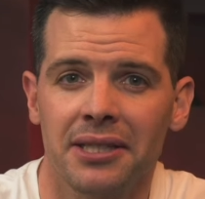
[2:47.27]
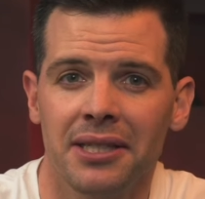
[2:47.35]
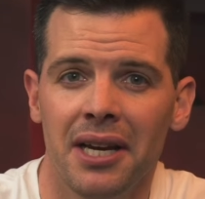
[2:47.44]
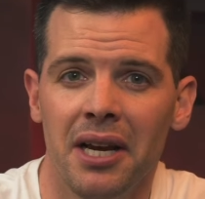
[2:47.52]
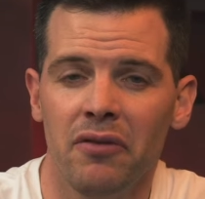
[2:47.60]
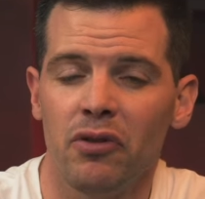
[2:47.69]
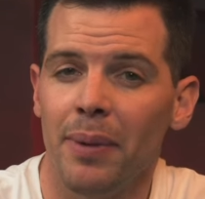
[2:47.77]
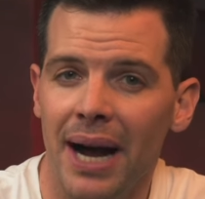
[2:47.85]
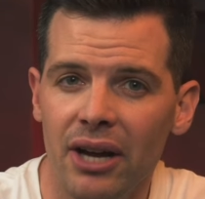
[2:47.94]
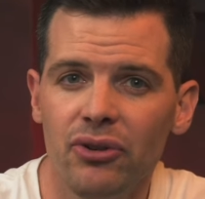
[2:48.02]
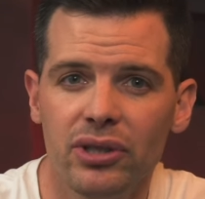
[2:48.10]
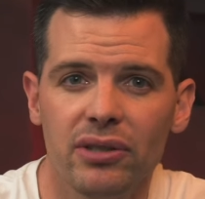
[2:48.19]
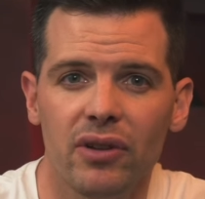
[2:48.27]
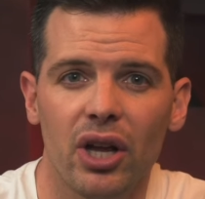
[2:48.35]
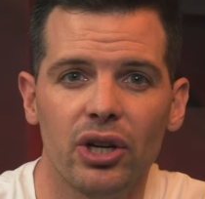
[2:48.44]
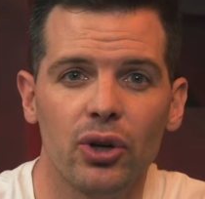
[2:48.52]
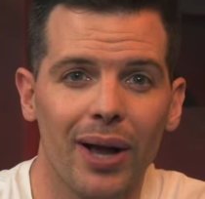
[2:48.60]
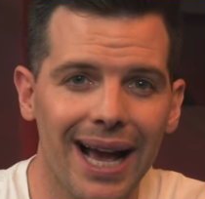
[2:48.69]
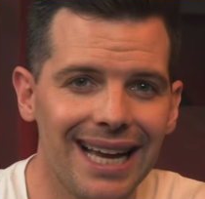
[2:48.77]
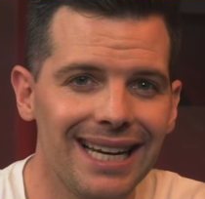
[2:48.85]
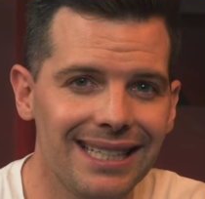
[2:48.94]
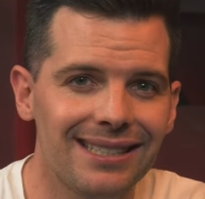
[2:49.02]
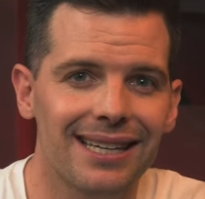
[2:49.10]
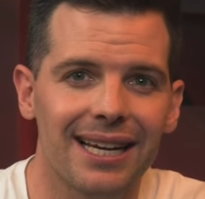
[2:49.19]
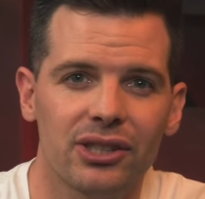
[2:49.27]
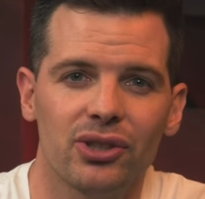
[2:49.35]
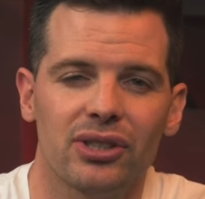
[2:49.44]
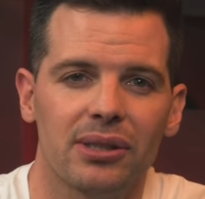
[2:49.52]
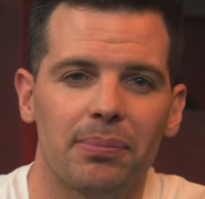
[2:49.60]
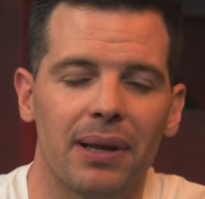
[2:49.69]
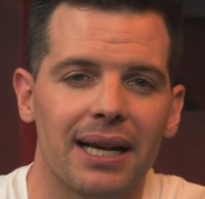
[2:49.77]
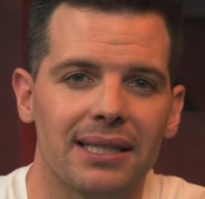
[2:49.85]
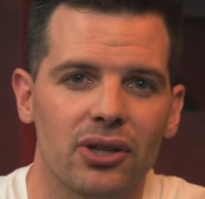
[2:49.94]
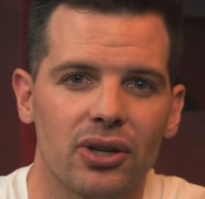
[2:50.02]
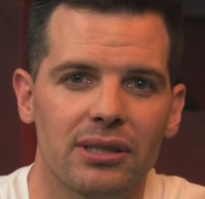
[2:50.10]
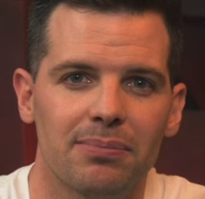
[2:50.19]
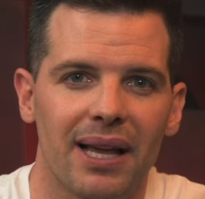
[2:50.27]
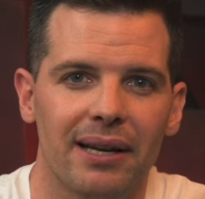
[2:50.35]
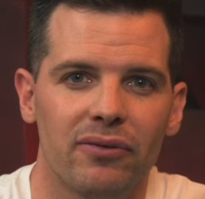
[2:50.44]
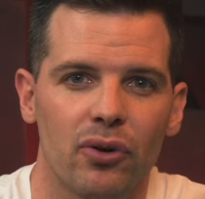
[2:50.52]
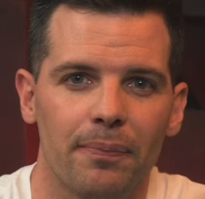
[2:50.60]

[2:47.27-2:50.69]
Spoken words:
from hundreds of local and international suppliers on its platform.